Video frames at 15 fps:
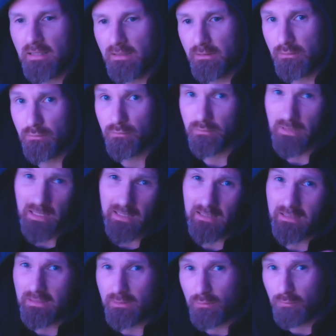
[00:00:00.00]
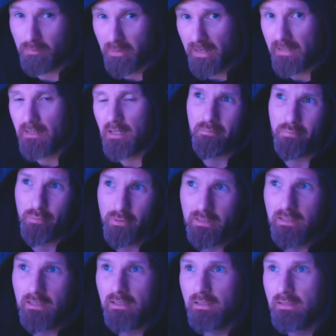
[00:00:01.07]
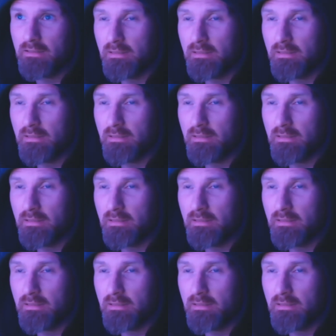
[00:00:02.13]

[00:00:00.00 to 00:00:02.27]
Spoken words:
and you kind of need to pay pretty